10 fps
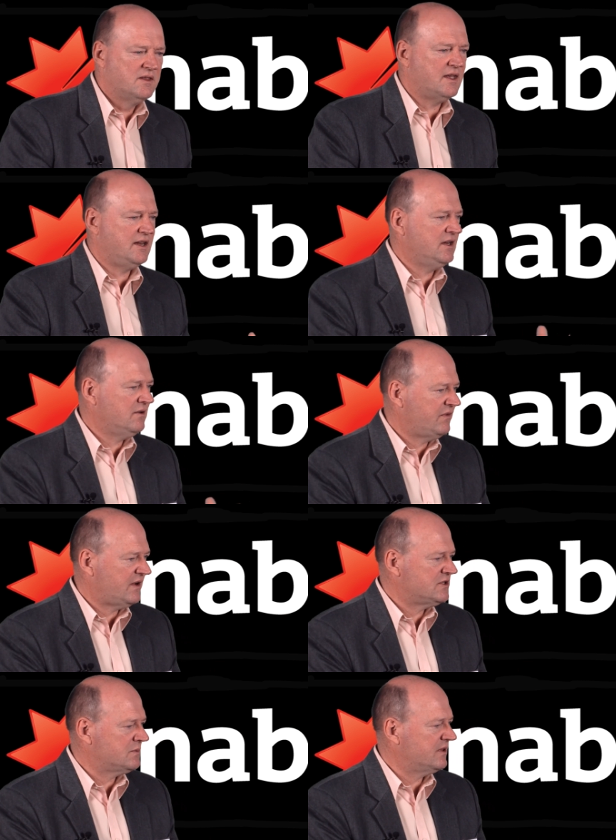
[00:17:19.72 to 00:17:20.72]
that
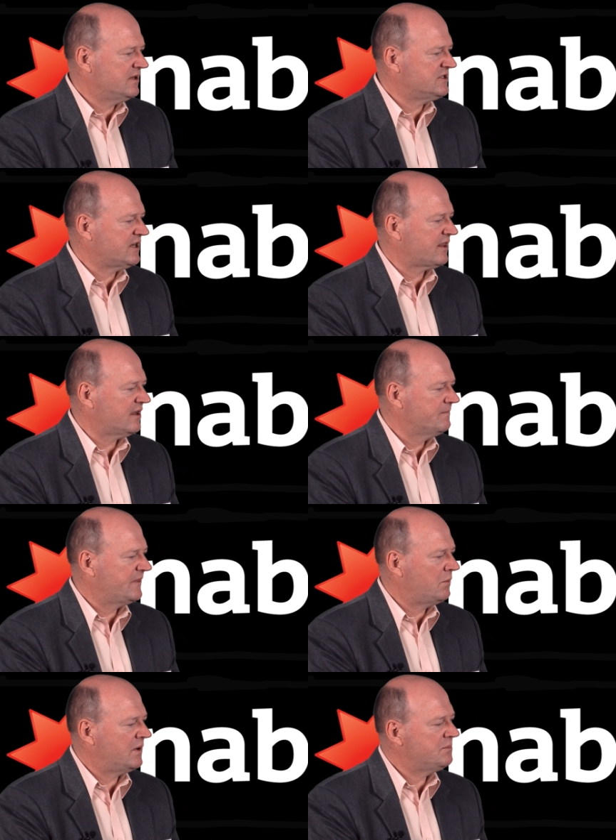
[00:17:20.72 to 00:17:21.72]
interface with each other.
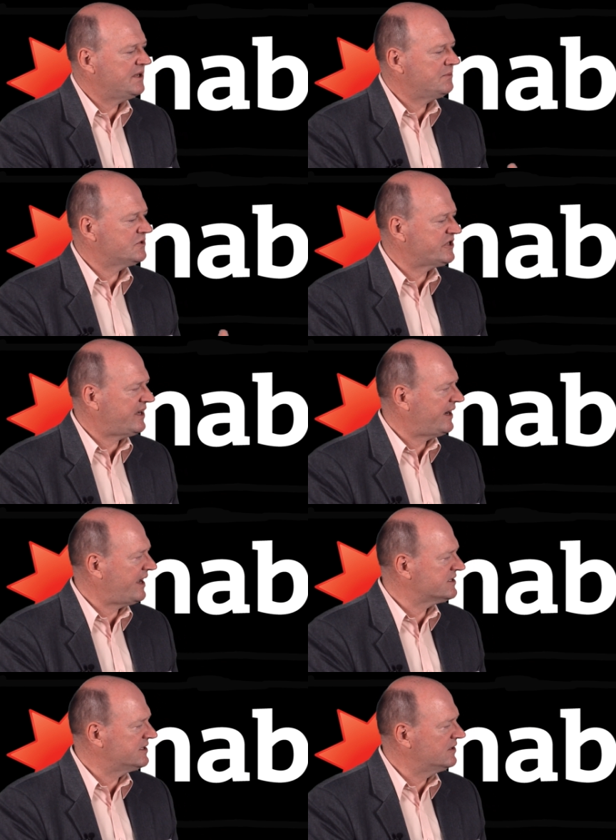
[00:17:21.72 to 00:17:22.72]
And when people start
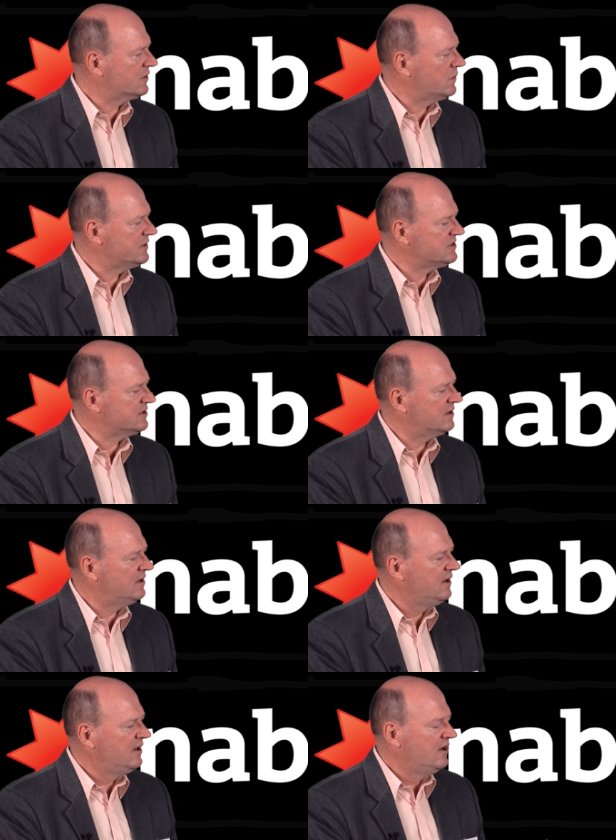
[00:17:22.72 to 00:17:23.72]
asking the question,
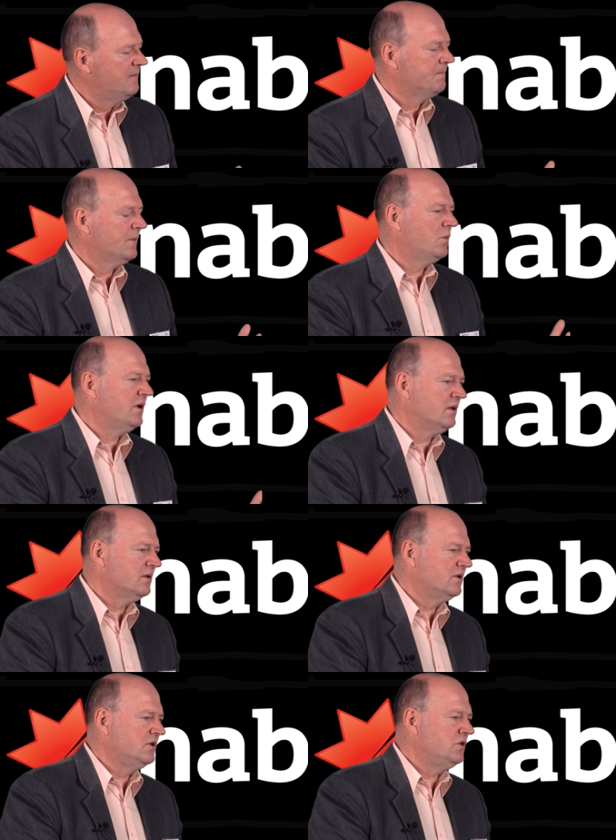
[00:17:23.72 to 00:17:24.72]

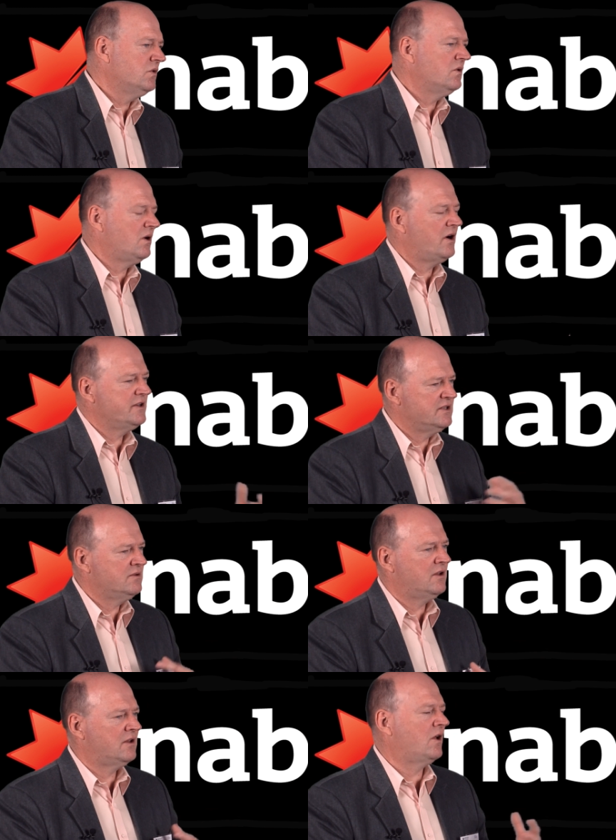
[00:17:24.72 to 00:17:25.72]
well, I deal
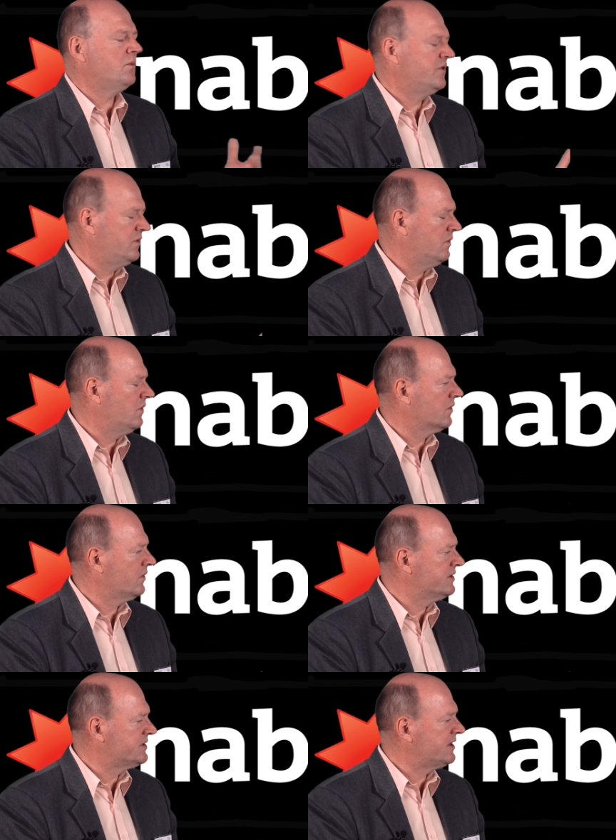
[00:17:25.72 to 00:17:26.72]
a lot with your
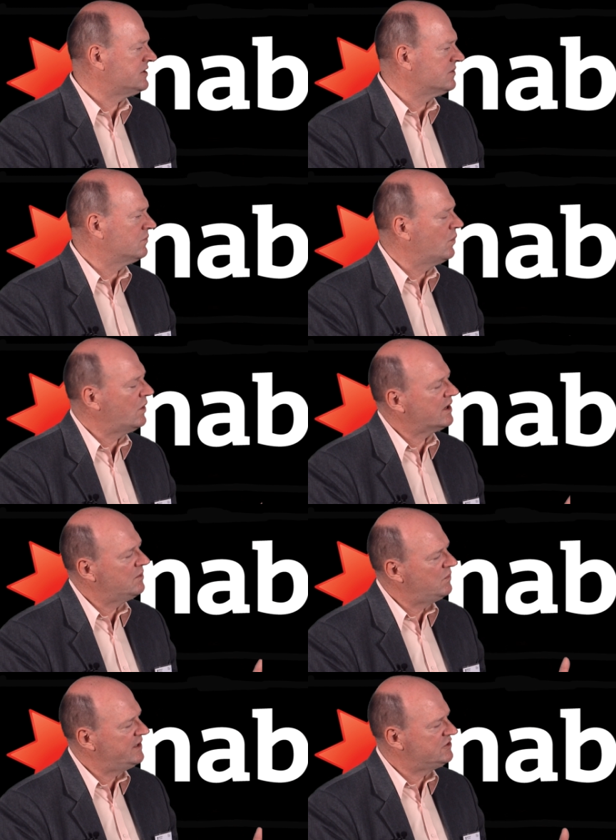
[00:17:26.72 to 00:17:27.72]
organisation, what
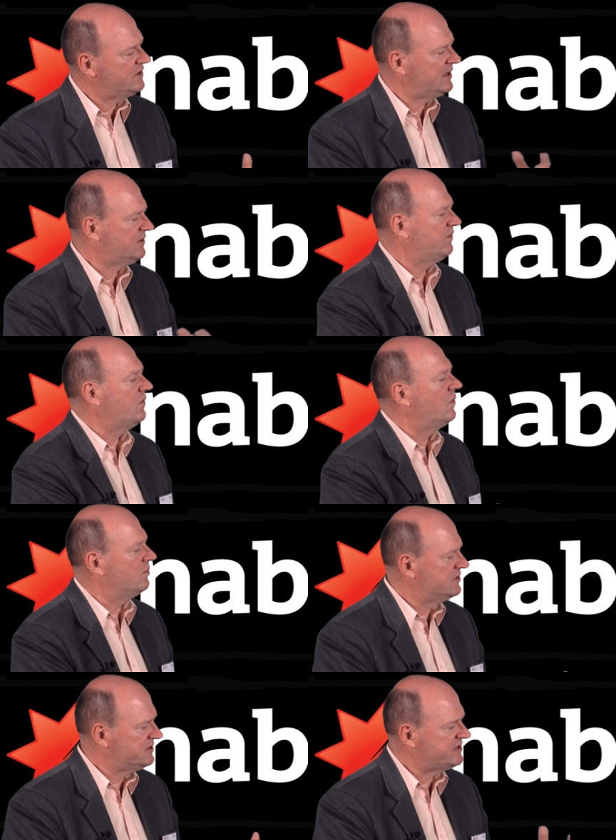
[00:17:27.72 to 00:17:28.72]
can we
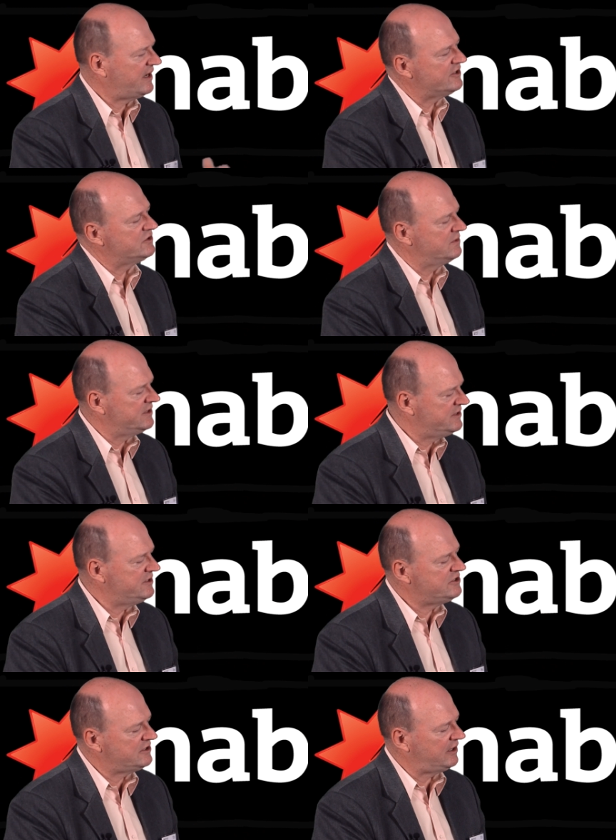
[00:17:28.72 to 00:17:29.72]
transform to start doing
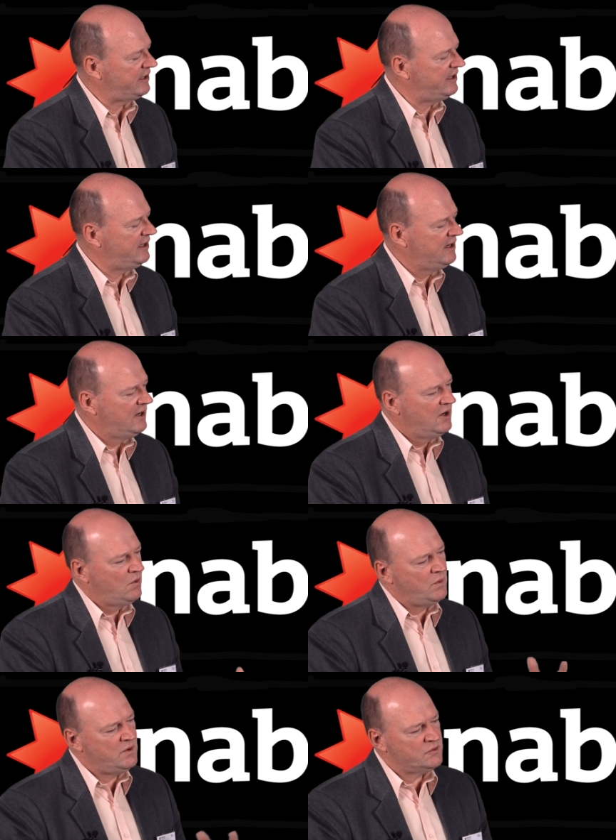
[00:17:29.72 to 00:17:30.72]
digitally?
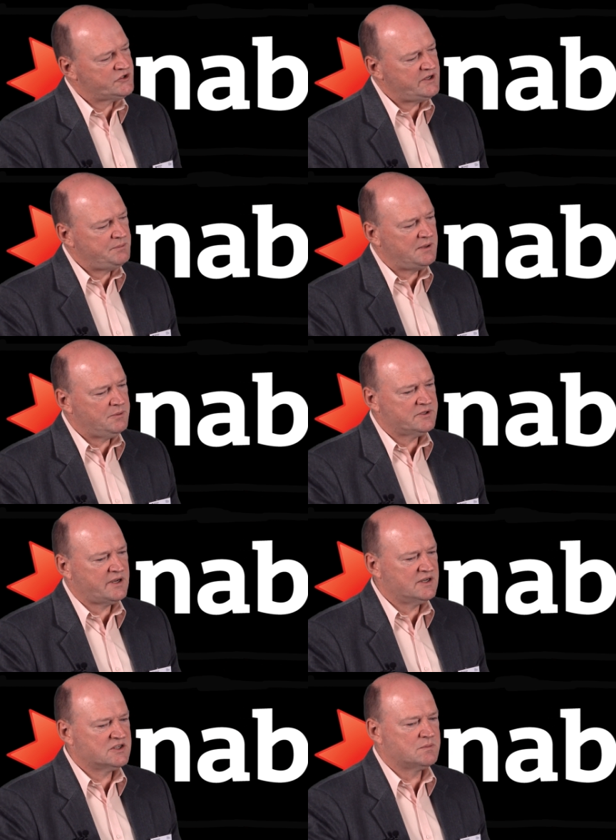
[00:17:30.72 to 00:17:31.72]
We'll see people
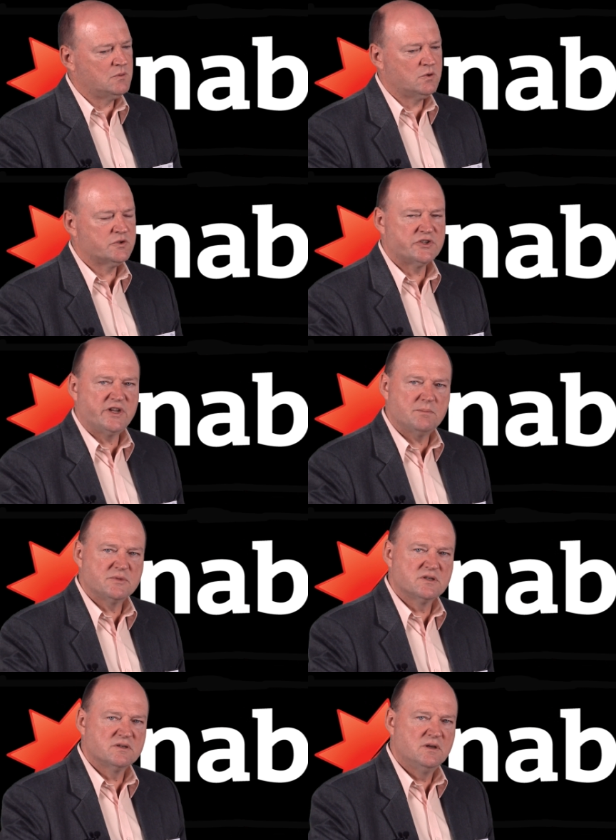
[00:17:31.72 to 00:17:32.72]
take small
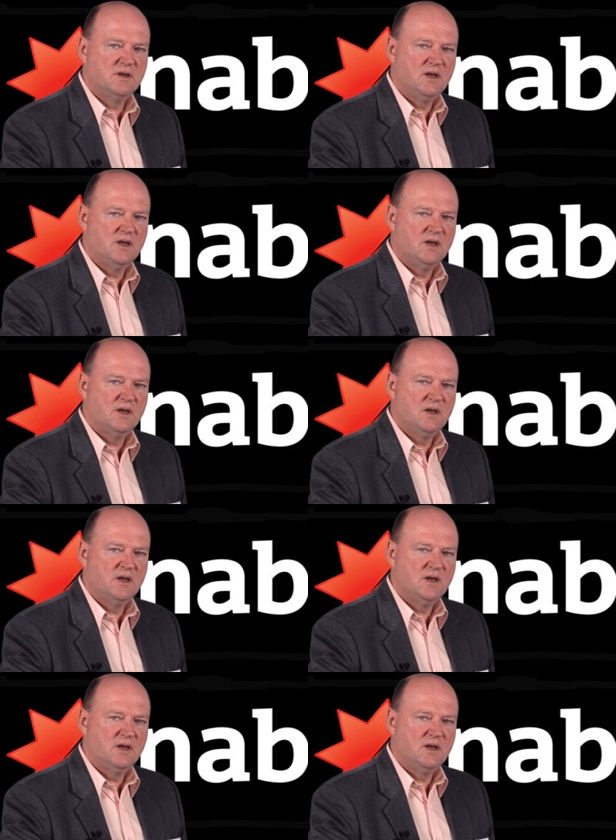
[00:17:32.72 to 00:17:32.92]
steps,